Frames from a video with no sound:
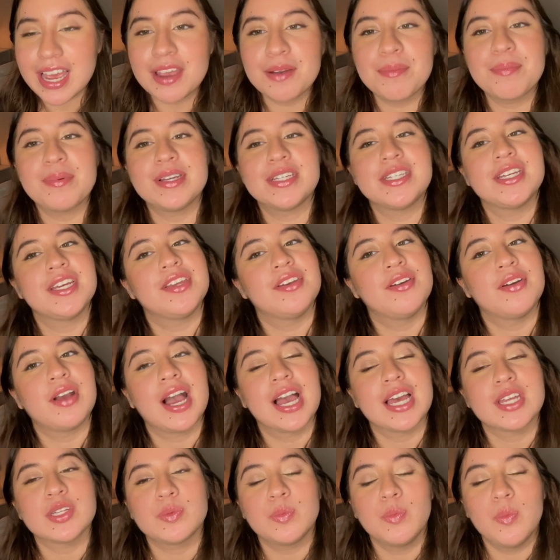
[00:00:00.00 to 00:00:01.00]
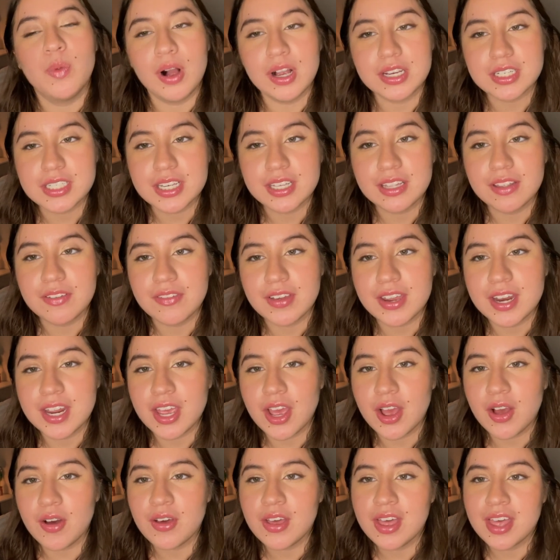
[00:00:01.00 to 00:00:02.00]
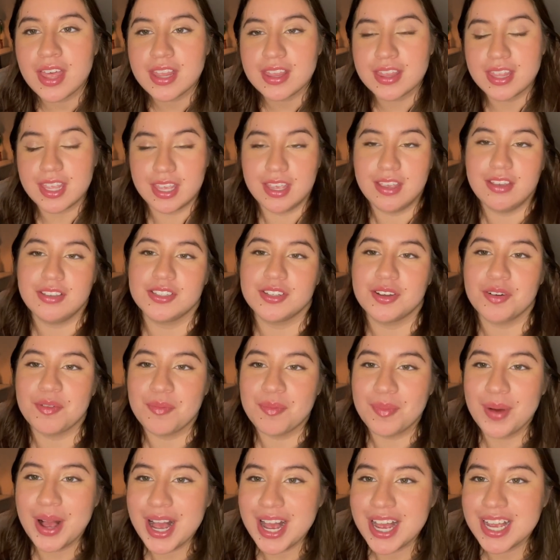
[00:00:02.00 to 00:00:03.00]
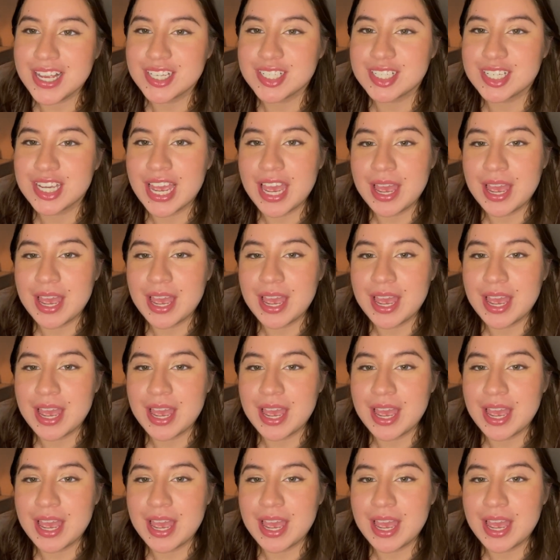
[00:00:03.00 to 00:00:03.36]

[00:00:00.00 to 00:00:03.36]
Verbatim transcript: I appreciate you guys watching the video. Thank you so much.